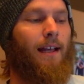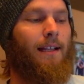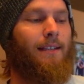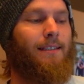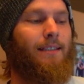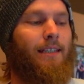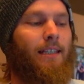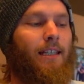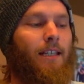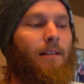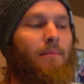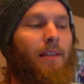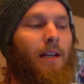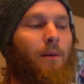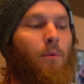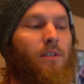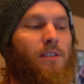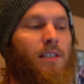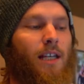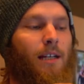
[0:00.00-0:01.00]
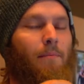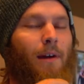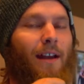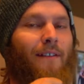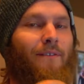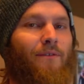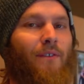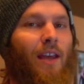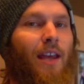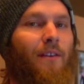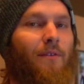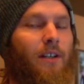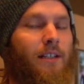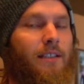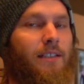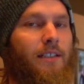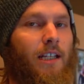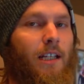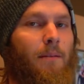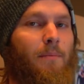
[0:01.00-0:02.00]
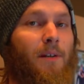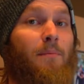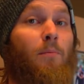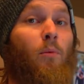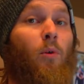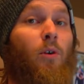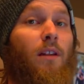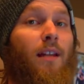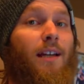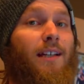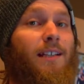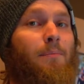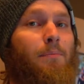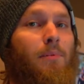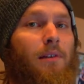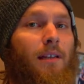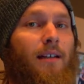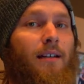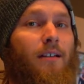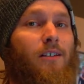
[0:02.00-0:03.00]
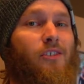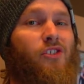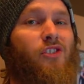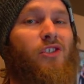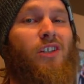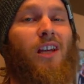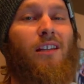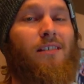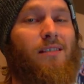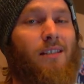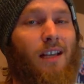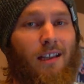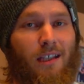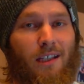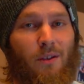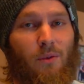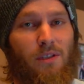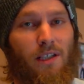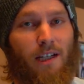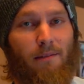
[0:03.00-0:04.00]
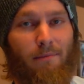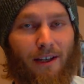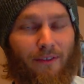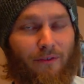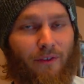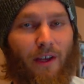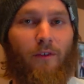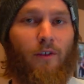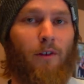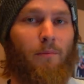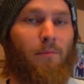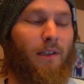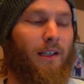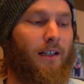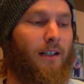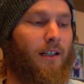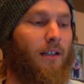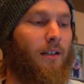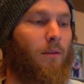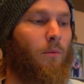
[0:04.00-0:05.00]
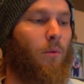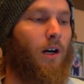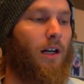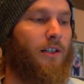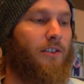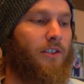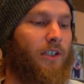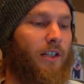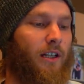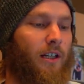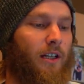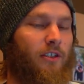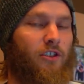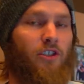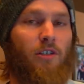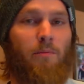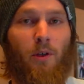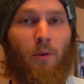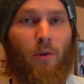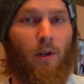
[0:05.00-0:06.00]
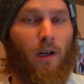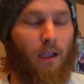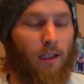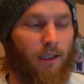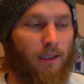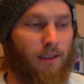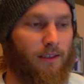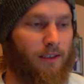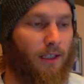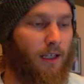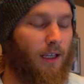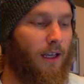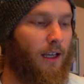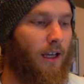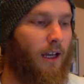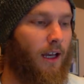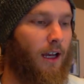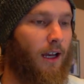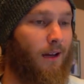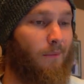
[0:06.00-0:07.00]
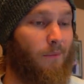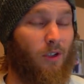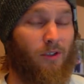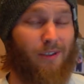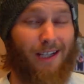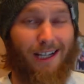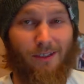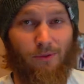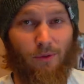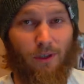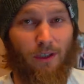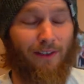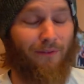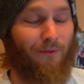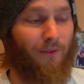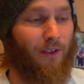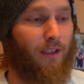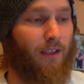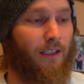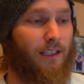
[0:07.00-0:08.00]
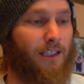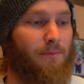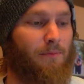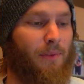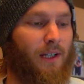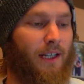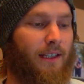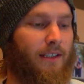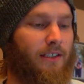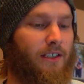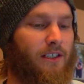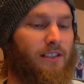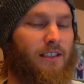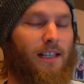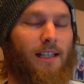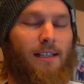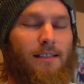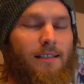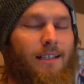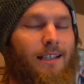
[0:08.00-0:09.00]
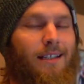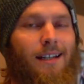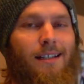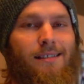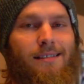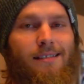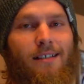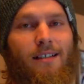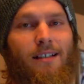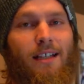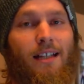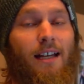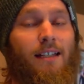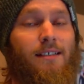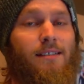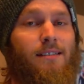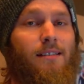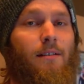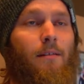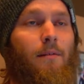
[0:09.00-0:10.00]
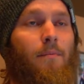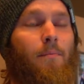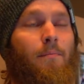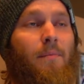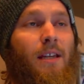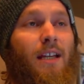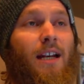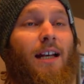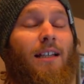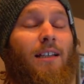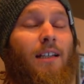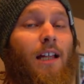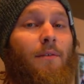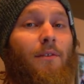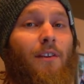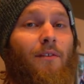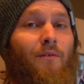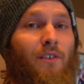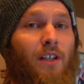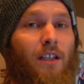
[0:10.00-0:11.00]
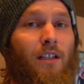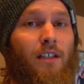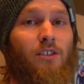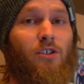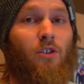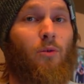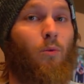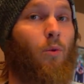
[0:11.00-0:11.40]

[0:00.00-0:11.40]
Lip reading: team that was like my favorite team. I more liked players. Chase Utley was like my favorite player watching, Jimmy Rollins. Those guys were on the Phillies, but just didn't necessarily mean I loved the Phillies or